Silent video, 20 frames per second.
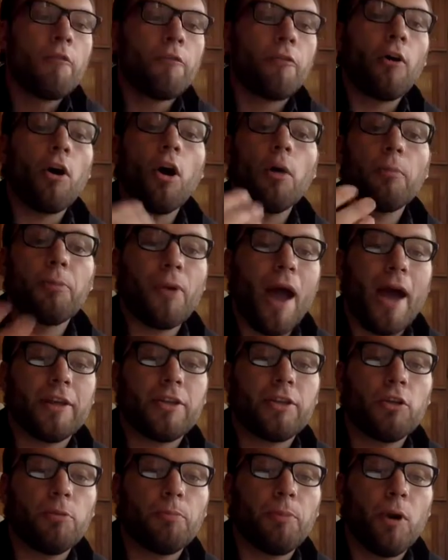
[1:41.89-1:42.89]
For all
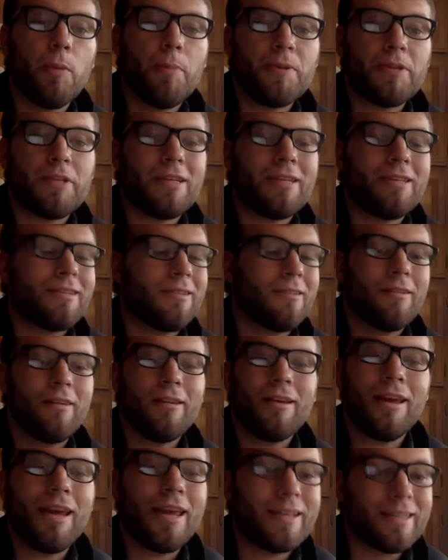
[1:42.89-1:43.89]
practical purposes,
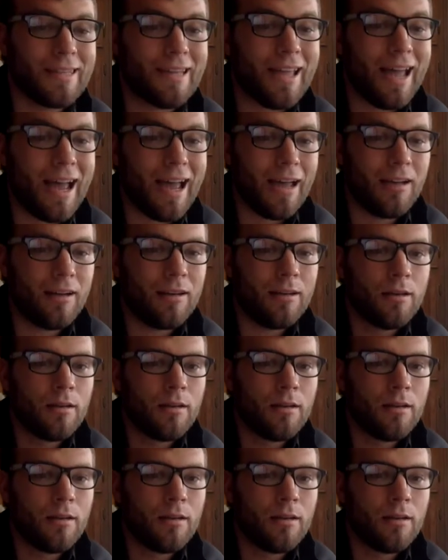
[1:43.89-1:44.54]
it's not.